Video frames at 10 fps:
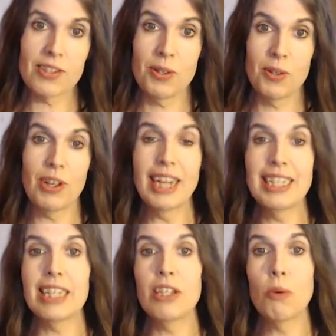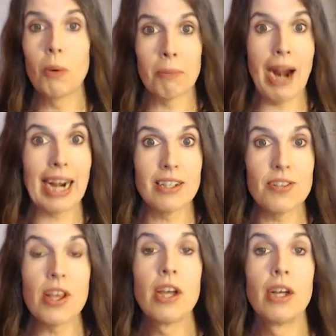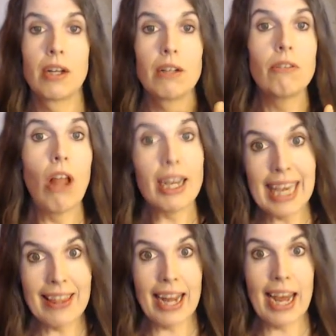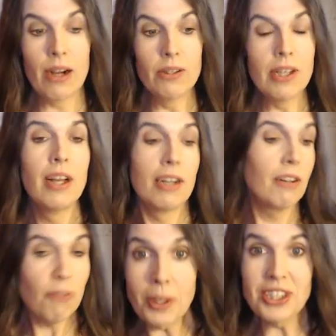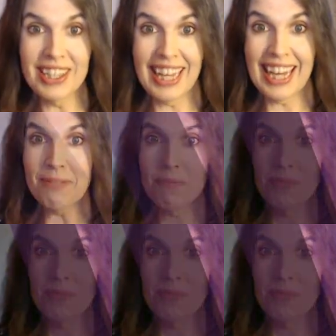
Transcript: So ideally you want to practice locking that out. Now, unfortunately,